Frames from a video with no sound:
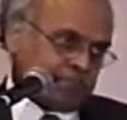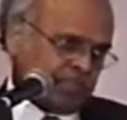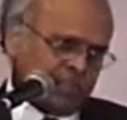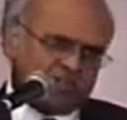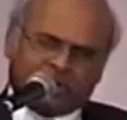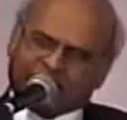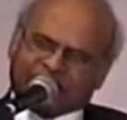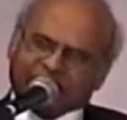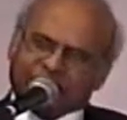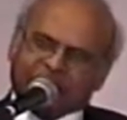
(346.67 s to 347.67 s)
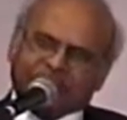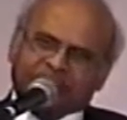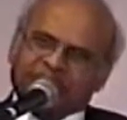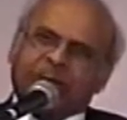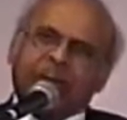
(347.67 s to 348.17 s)
The American Express
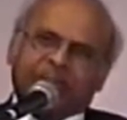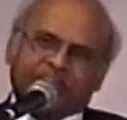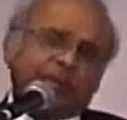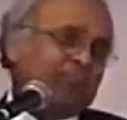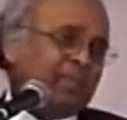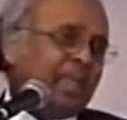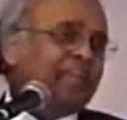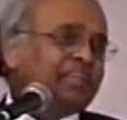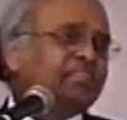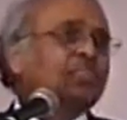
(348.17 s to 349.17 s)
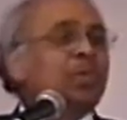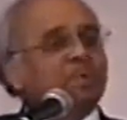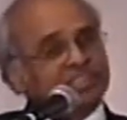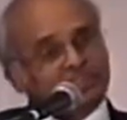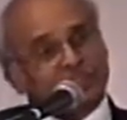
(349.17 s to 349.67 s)
Card Company had a
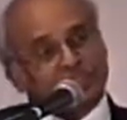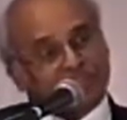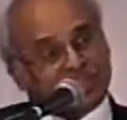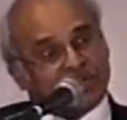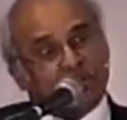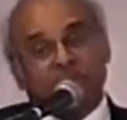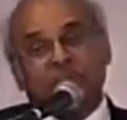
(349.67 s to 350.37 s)
slogan some years ago: